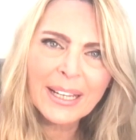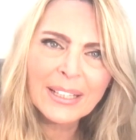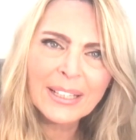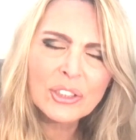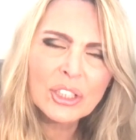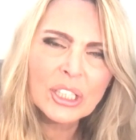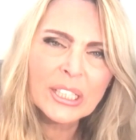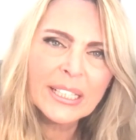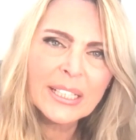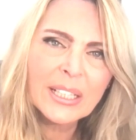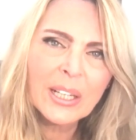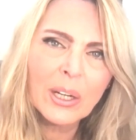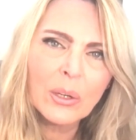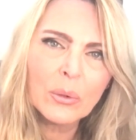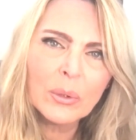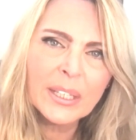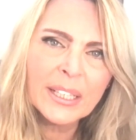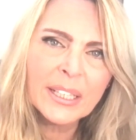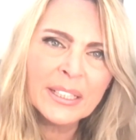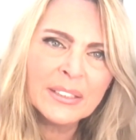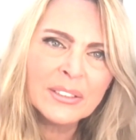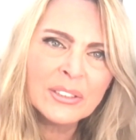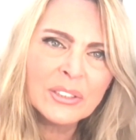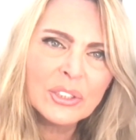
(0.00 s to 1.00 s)
actually go
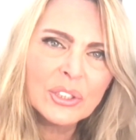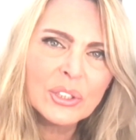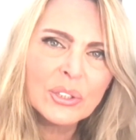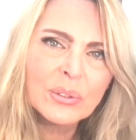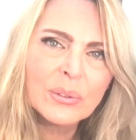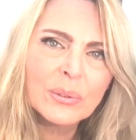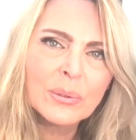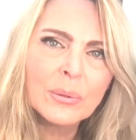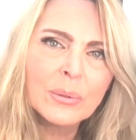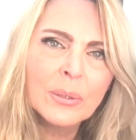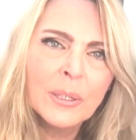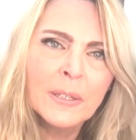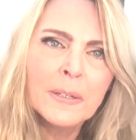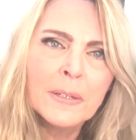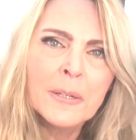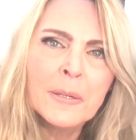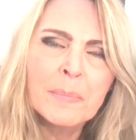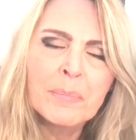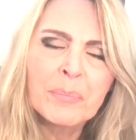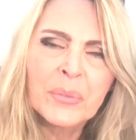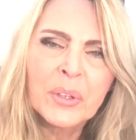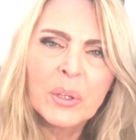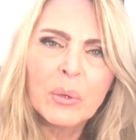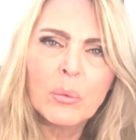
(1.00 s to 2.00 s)
into
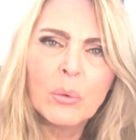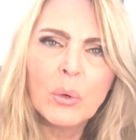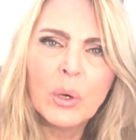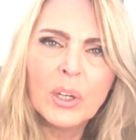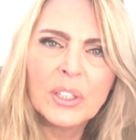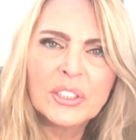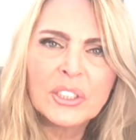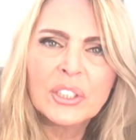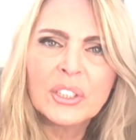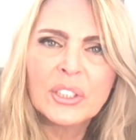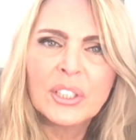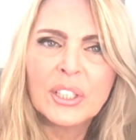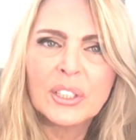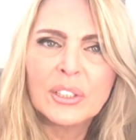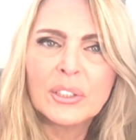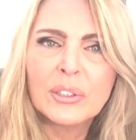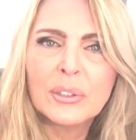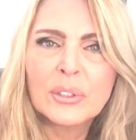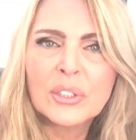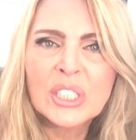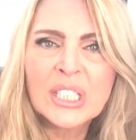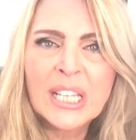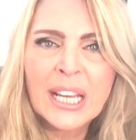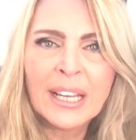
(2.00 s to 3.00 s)
what you
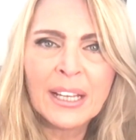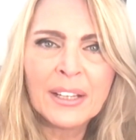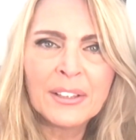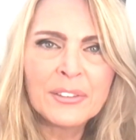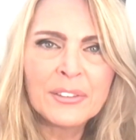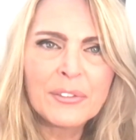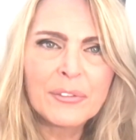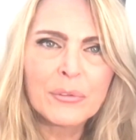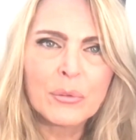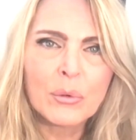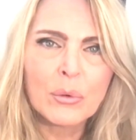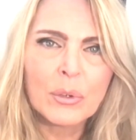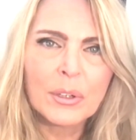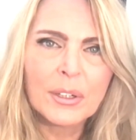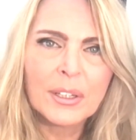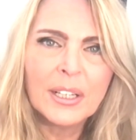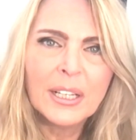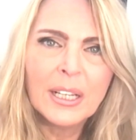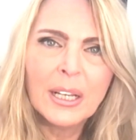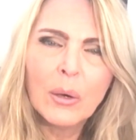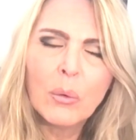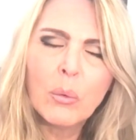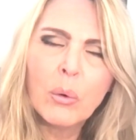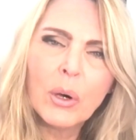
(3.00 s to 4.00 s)
stand for,
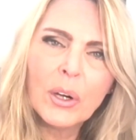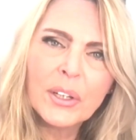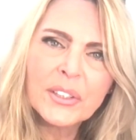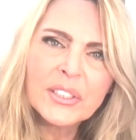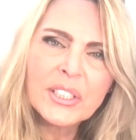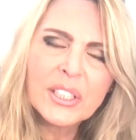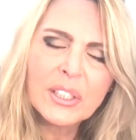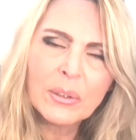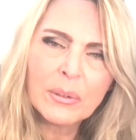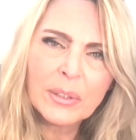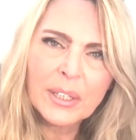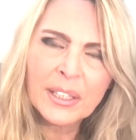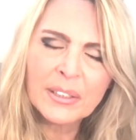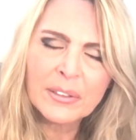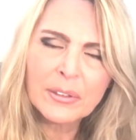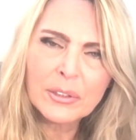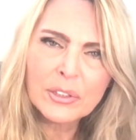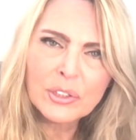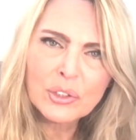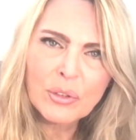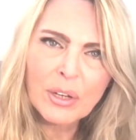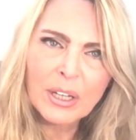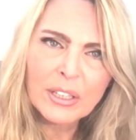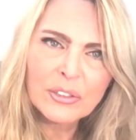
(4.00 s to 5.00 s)
what your inner
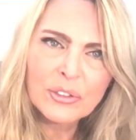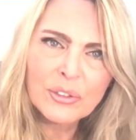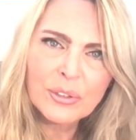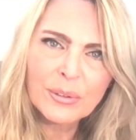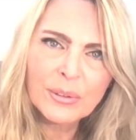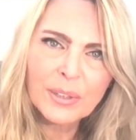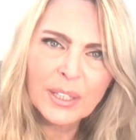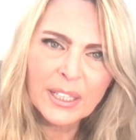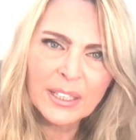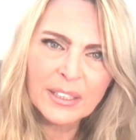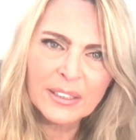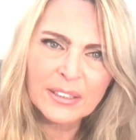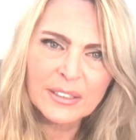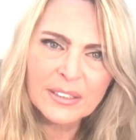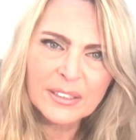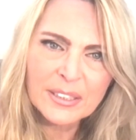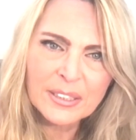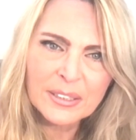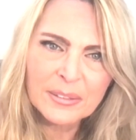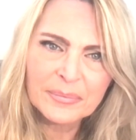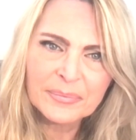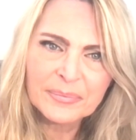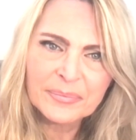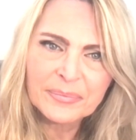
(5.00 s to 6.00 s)
structure
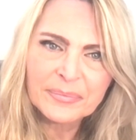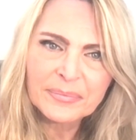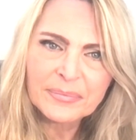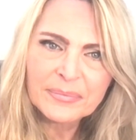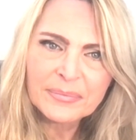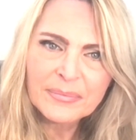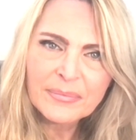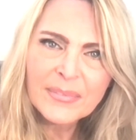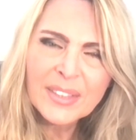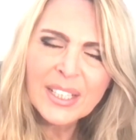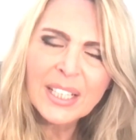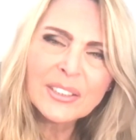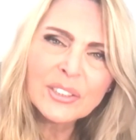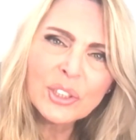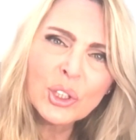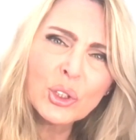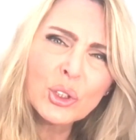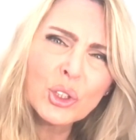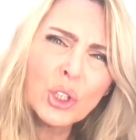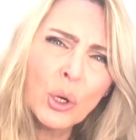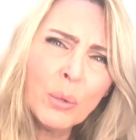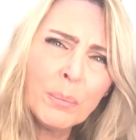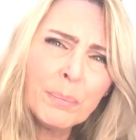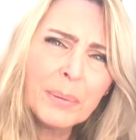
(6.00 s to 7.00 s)
is. So
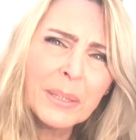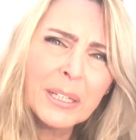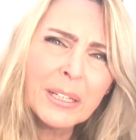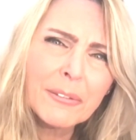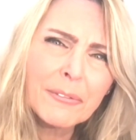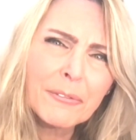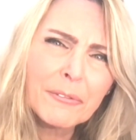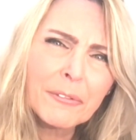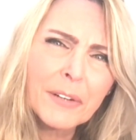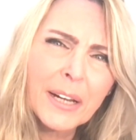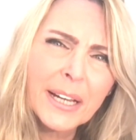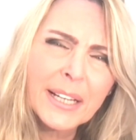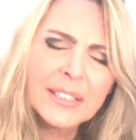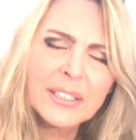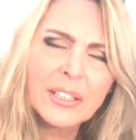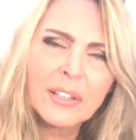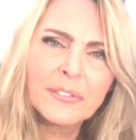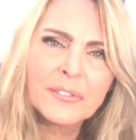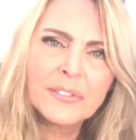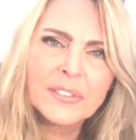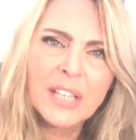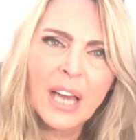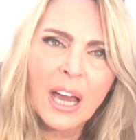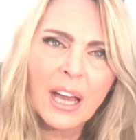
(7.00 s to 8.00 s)
don't be afraid
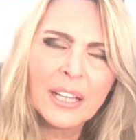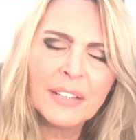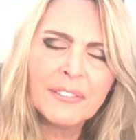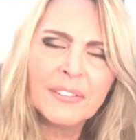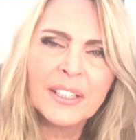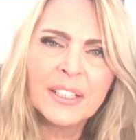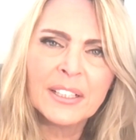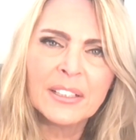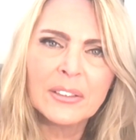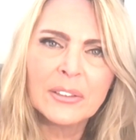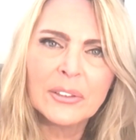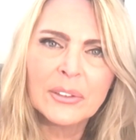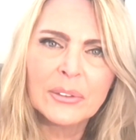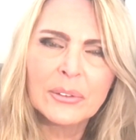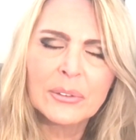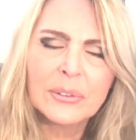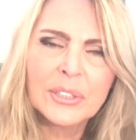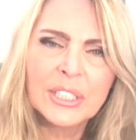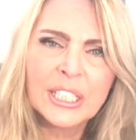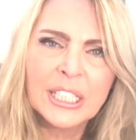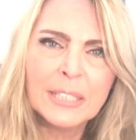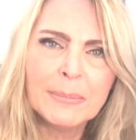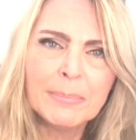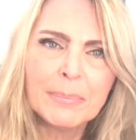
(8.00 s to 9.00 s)
of diving a little
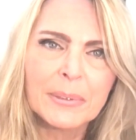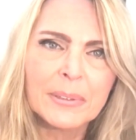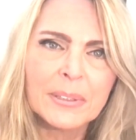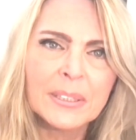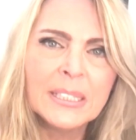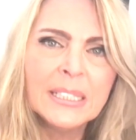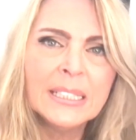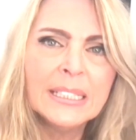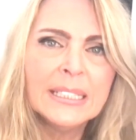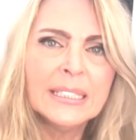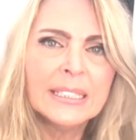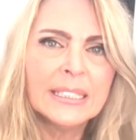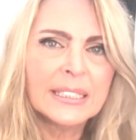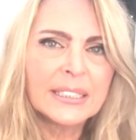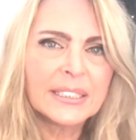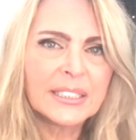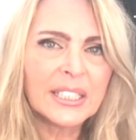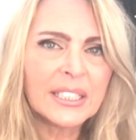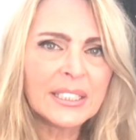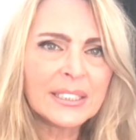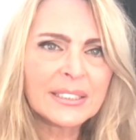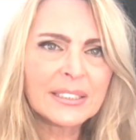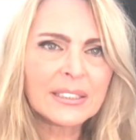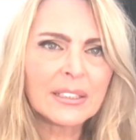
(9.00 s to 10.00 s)
deeper.
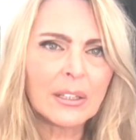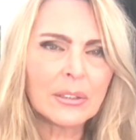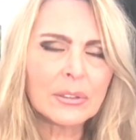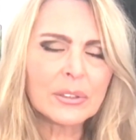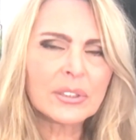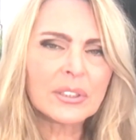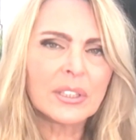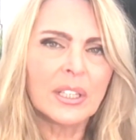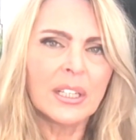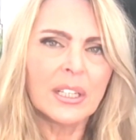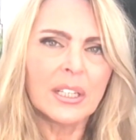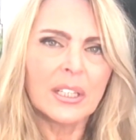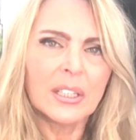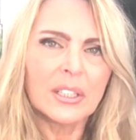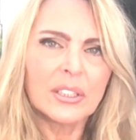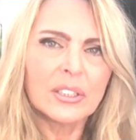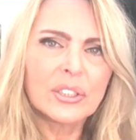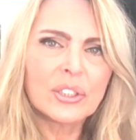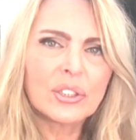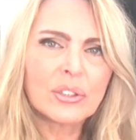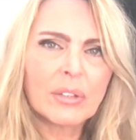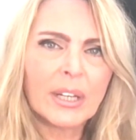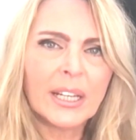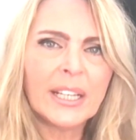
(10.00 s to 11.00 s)
This goes
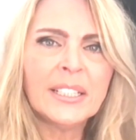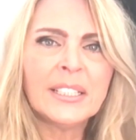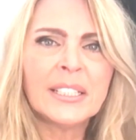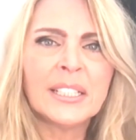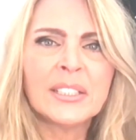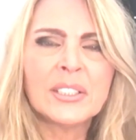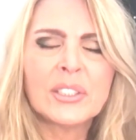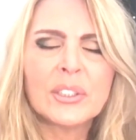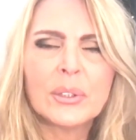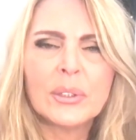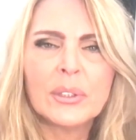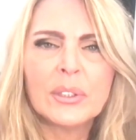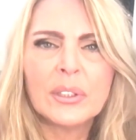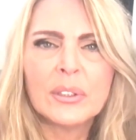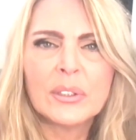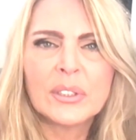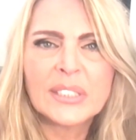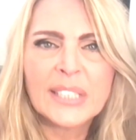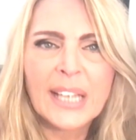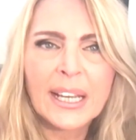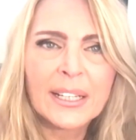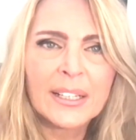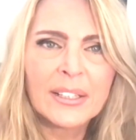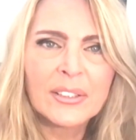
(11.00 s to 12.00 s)
straight into your
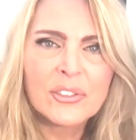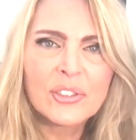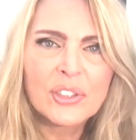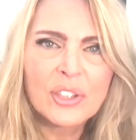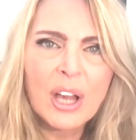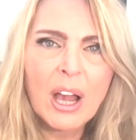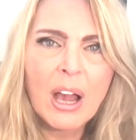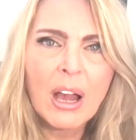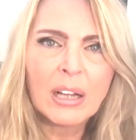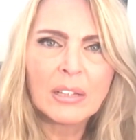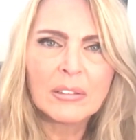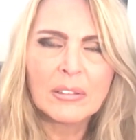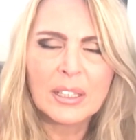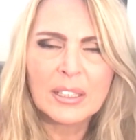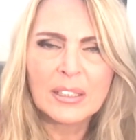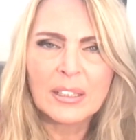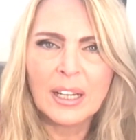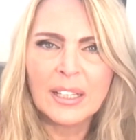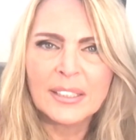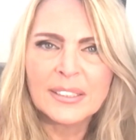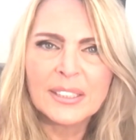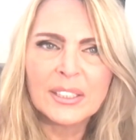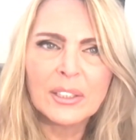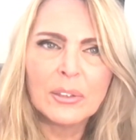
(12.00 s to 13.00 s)
second chakra,
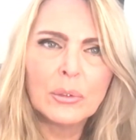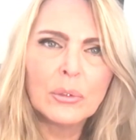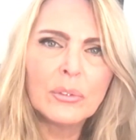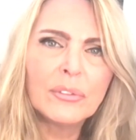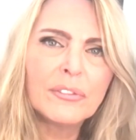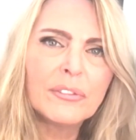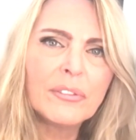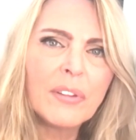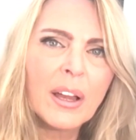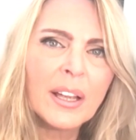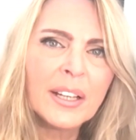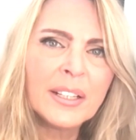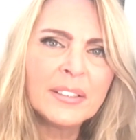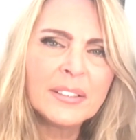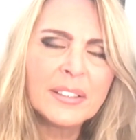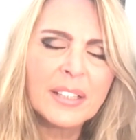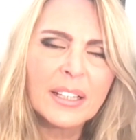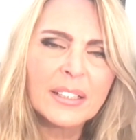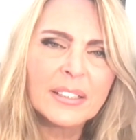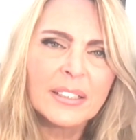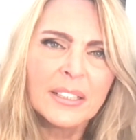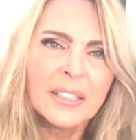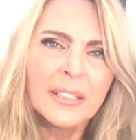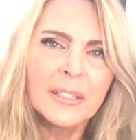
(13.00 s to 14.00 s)
guys. You'll find
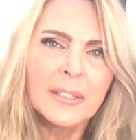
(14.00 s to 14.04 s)
that